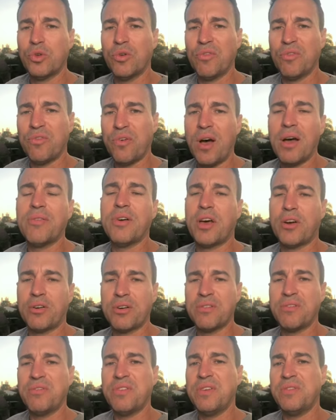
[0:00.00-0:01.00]
to
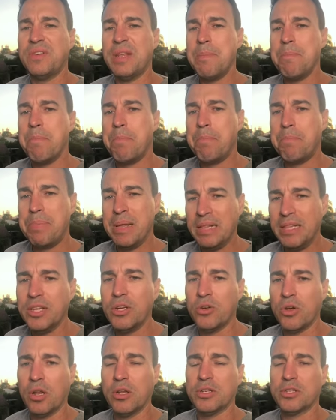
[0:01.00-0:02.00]
550
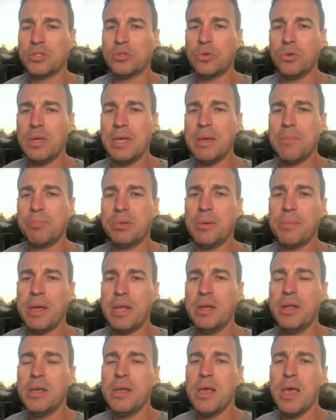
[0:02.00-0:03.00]
billion dollars to
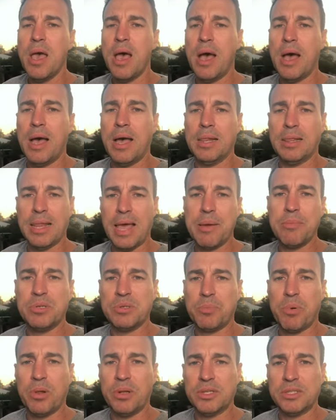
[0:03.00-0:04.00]
implement uh,
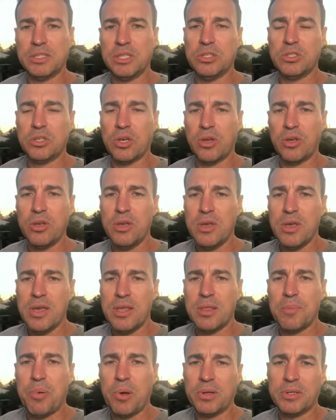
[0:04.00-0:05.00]
Labor's policy. So
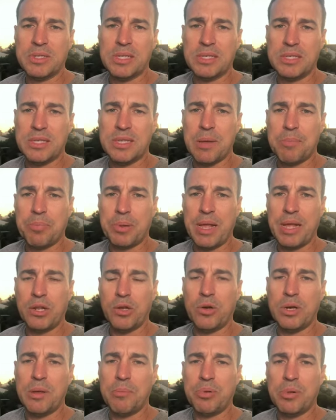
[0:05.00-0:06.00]
the policies that they're
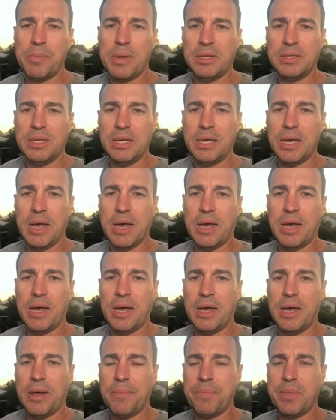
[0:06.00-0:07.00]
planning on implementing
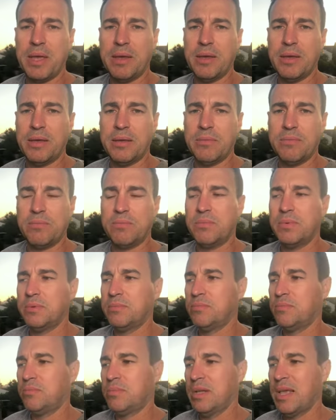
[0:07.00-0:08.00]
are uh,
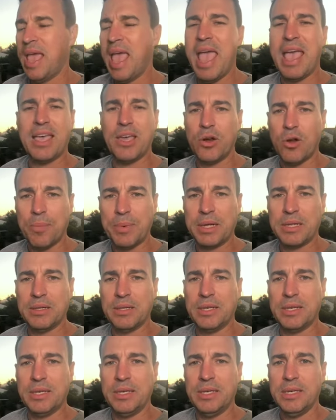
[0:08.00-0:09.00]

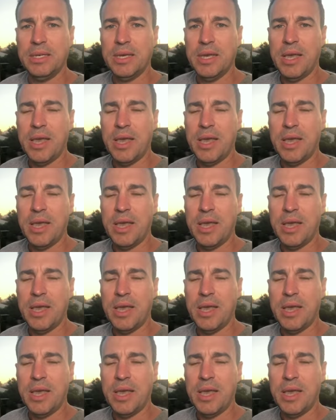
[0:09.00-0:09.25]
economically